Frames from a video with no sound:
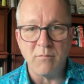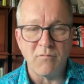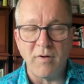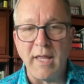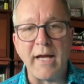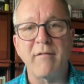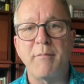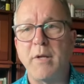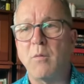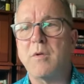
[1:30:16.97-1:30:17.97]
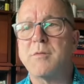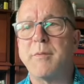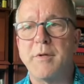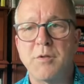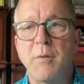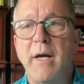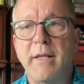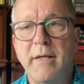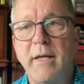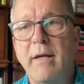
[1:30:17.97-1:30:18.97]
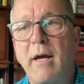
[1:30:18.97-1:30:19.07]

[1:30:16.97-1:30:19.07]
for lack of a better word, spirituality.